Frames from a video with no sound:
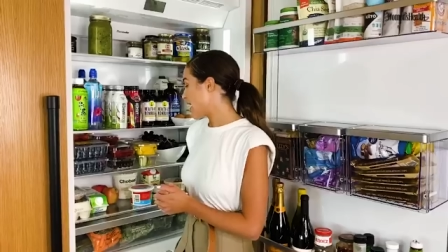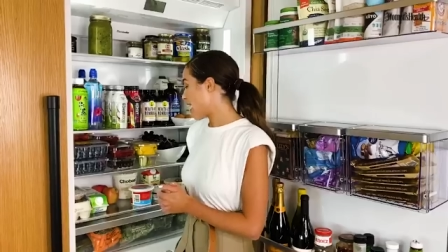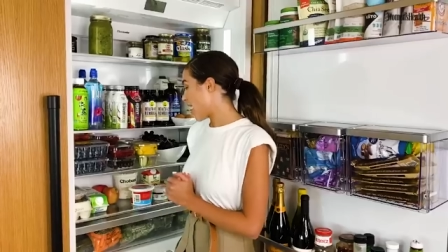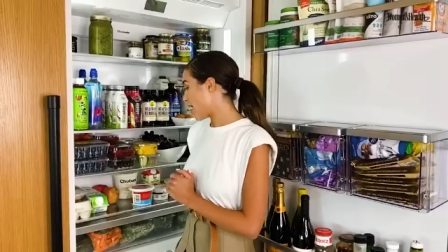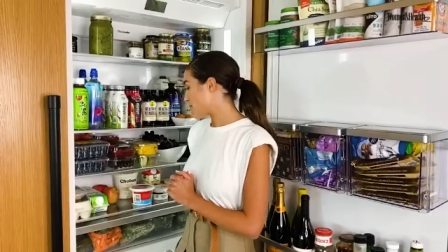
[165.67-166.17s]

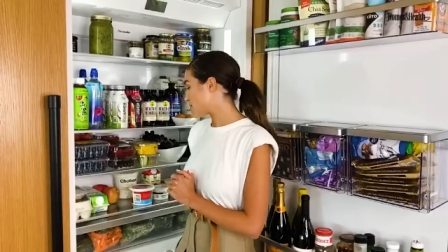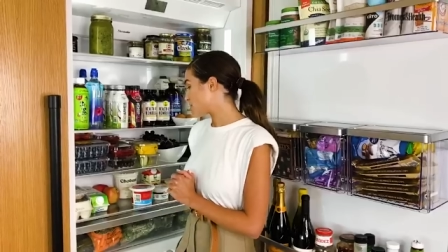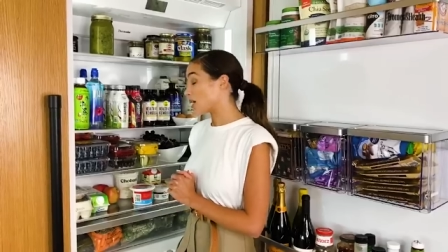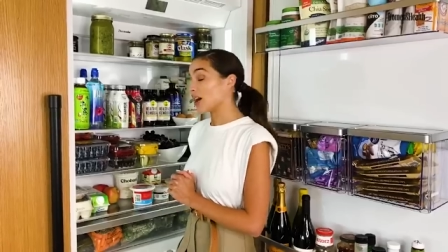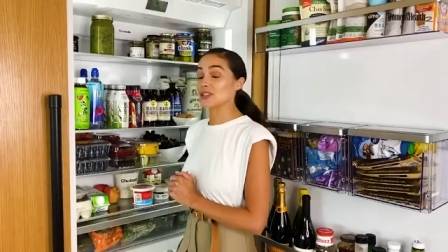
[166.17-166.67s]
um, to
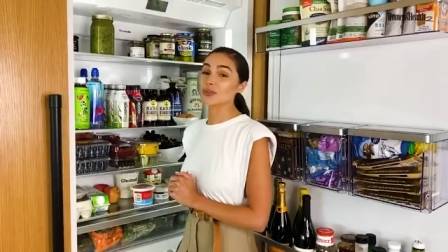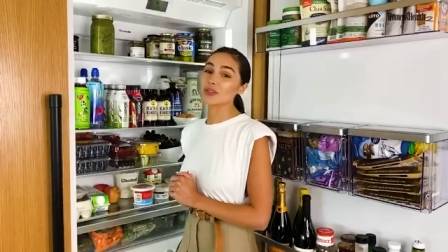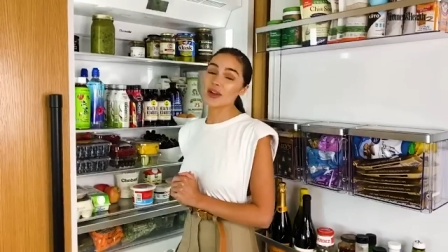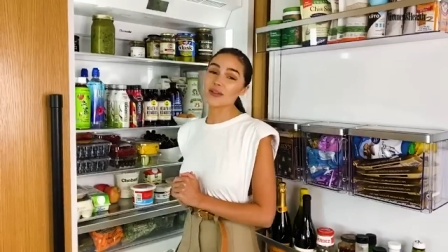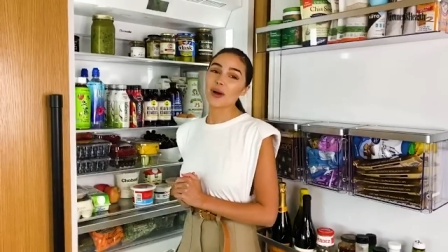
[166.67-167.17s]
be honest
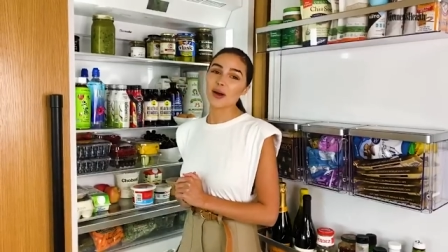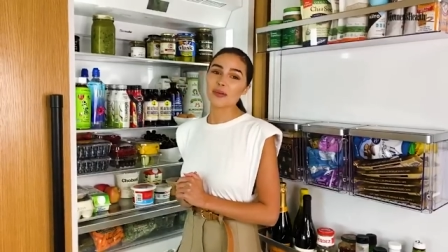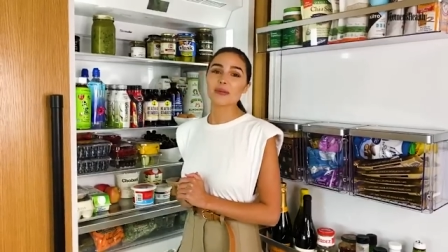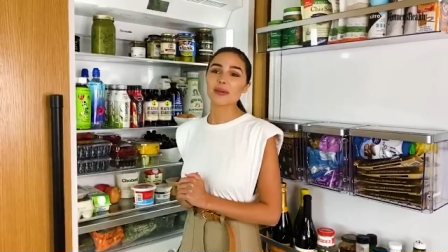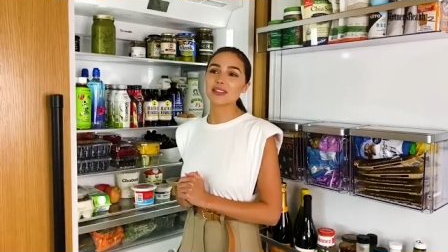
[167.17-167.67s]
with you, I've
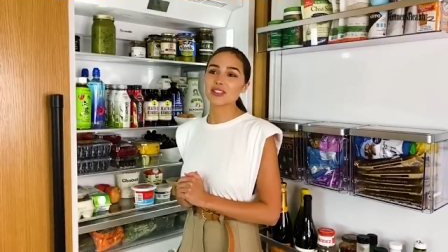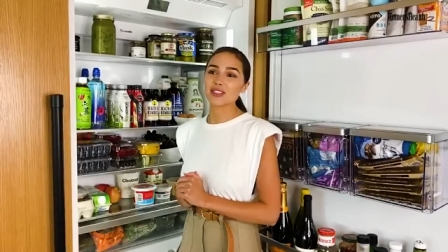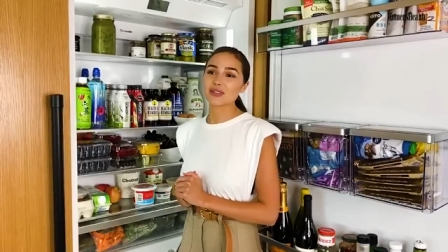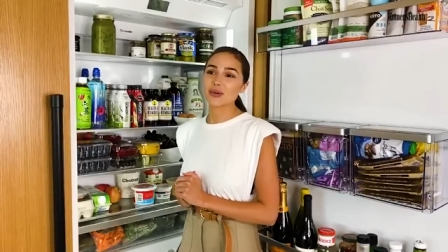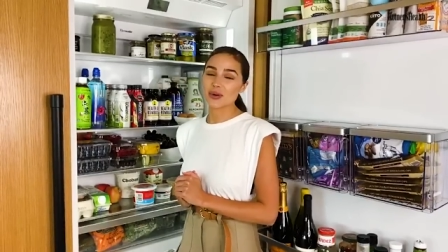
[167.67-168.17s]
probably been
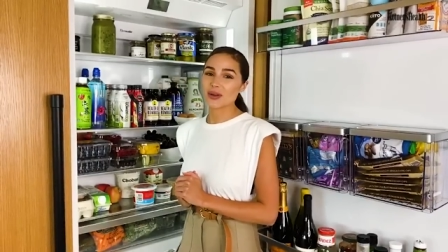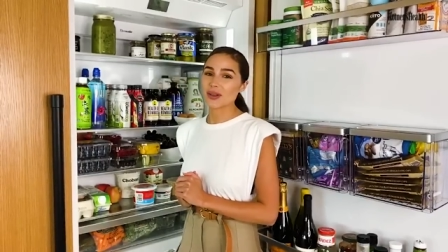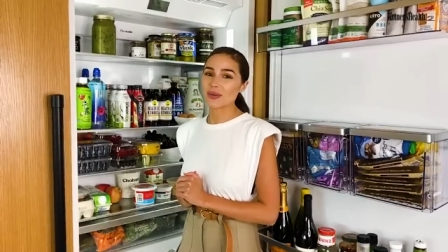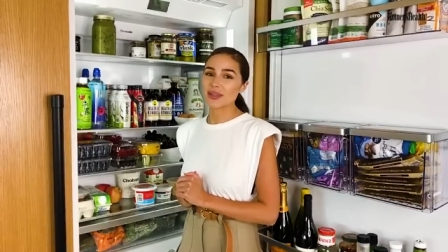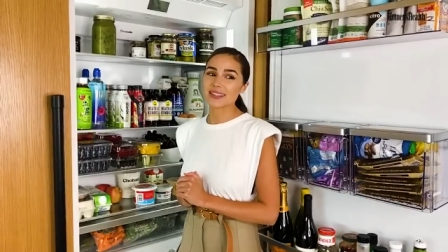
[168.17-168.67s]
just ordering
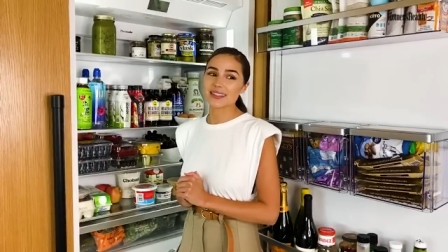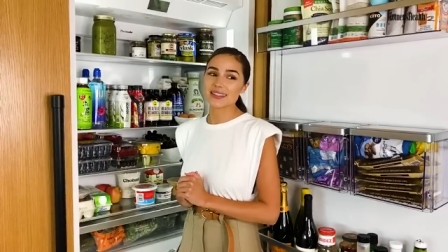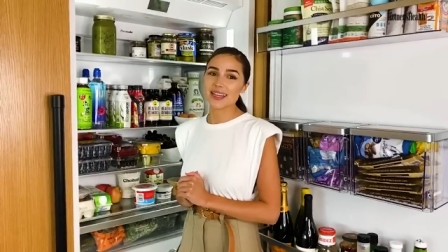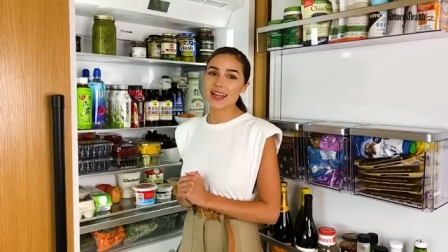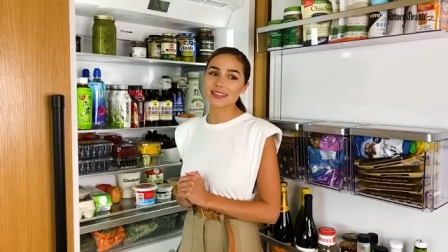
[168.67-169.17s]
the pizza
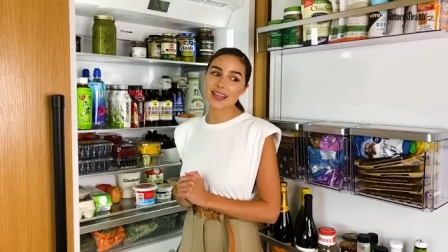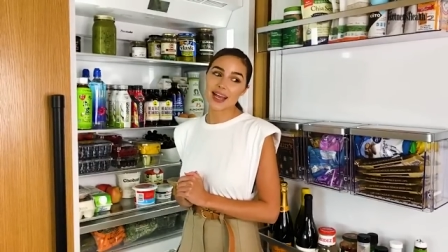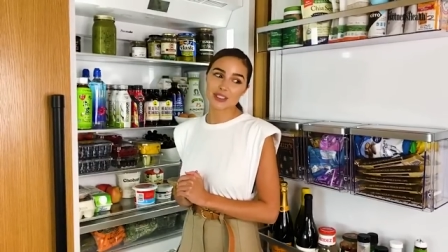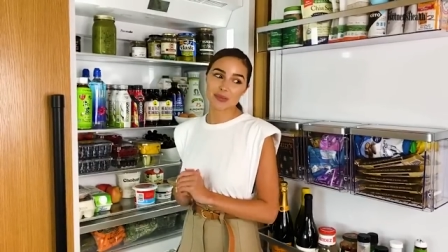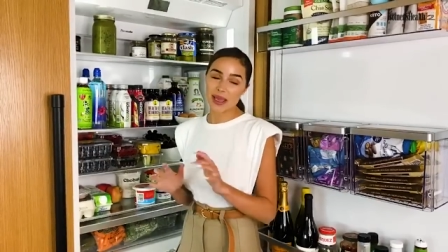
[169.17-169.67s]
instead
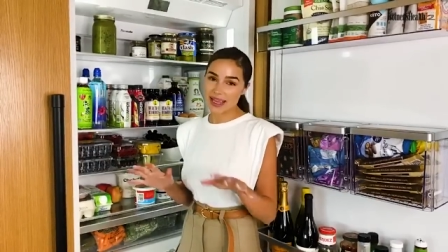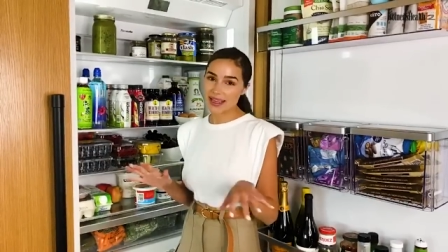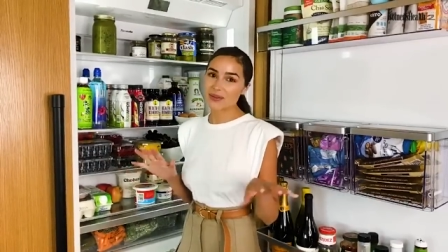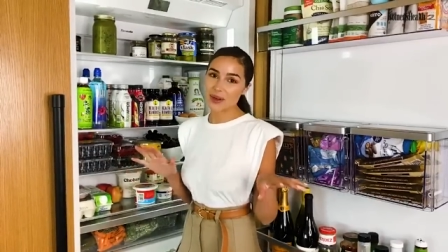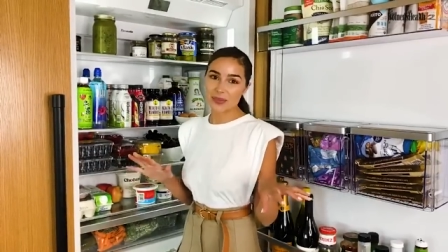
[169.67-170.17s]
slash
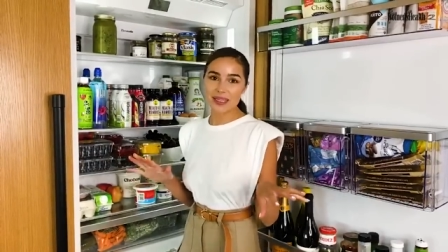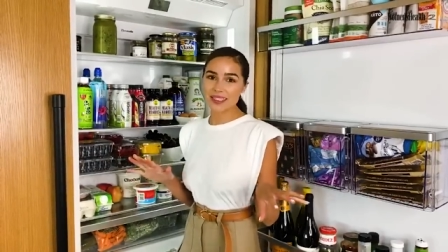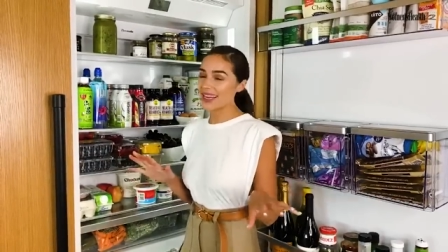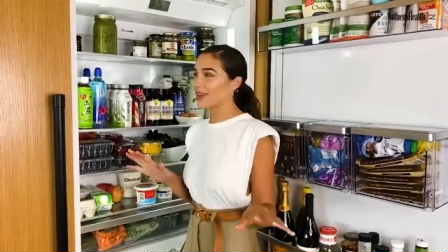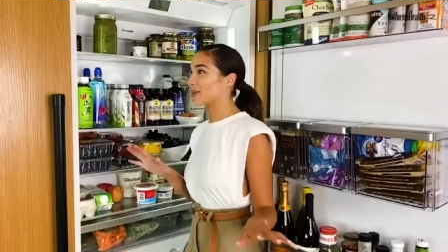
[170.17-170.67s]
making real
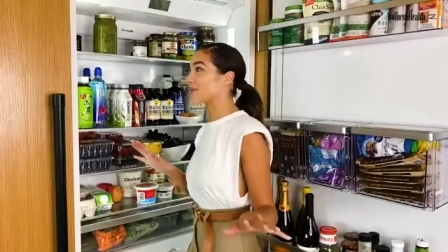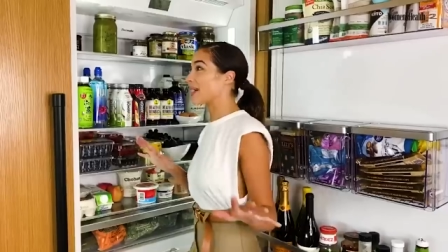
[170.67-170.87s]
pizza at home